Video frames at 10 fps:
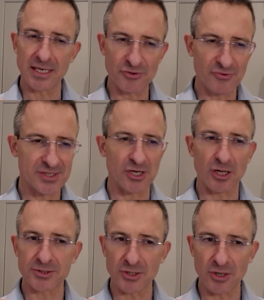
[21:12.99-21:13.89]
as a
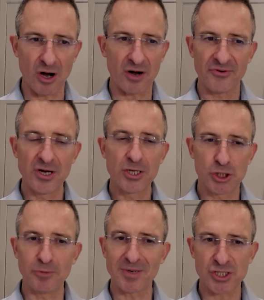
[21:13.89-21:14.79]
result of
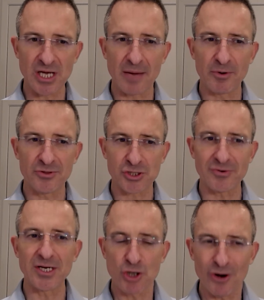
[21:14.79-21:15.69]
too much time on the
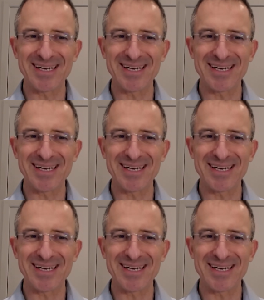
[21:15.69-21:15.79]
screen,